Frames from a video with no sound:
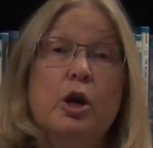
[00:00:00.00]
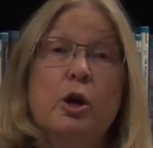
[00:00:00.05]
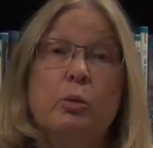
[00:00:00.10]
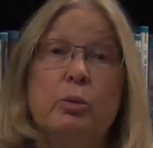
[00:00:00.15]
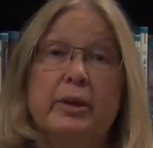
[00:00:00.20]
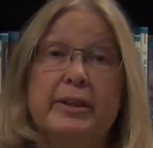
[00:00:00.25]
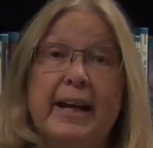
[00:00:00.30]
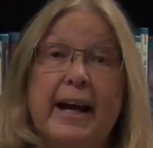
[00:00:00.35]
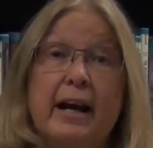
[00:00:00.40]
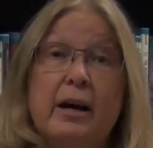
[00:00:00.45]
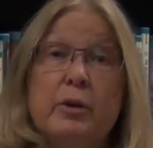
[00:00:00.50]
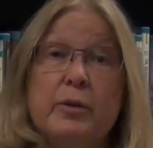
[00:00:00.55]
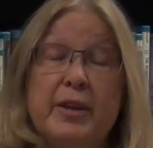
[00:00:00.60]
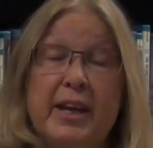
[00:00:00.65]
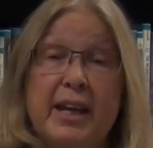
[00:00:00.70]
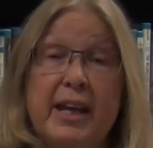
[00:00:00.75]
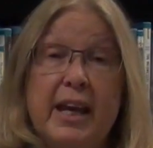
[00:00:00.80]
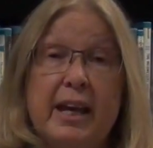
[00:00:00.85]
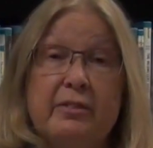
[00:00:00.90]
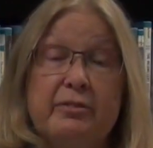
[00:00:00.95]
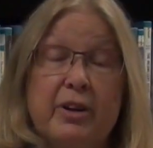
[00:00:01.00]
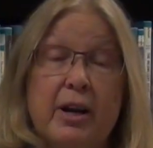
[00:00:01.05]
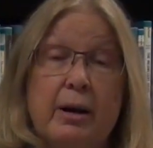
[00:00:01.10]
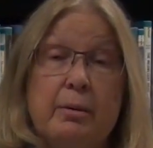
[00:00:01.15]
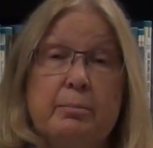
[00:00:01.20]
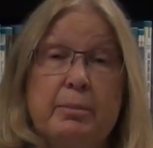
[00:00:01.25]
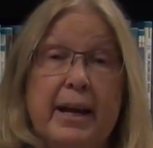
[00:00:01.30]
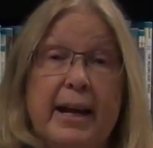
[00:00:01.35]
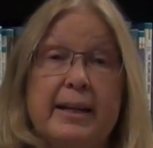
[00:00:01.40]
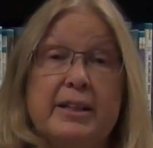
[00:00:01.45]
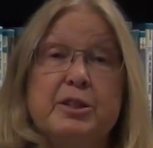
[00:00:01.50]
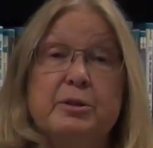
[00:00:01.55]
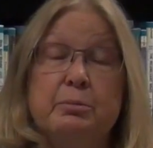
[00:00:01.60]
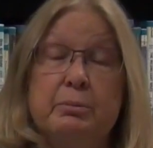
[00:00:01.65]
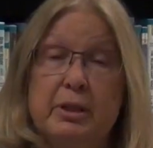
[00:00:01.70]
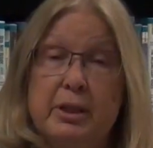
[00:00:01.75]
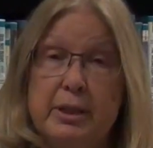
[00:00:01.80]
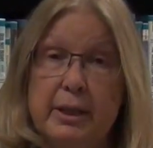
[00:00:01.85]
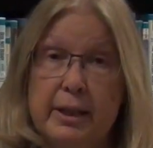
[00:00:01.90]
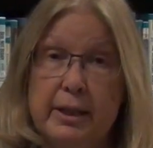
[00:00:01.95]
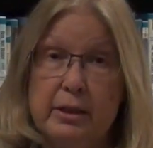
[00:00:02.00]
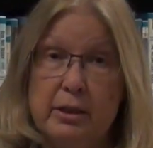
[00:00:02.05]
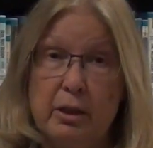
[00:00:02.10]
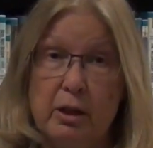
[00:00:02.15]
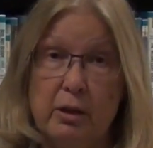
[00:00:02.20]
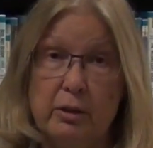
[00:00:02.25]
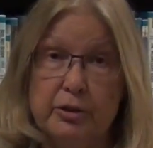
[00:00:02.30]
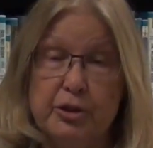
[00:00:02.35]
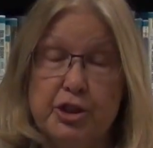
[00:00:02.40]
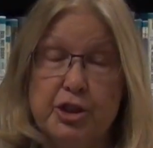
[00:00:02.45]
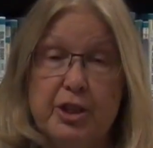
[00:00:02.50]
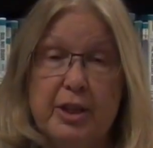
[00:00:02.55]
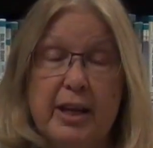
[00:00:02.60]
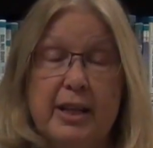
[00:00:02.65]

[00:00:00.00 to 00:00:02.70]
Well, now they have come back to Midnight Gulch,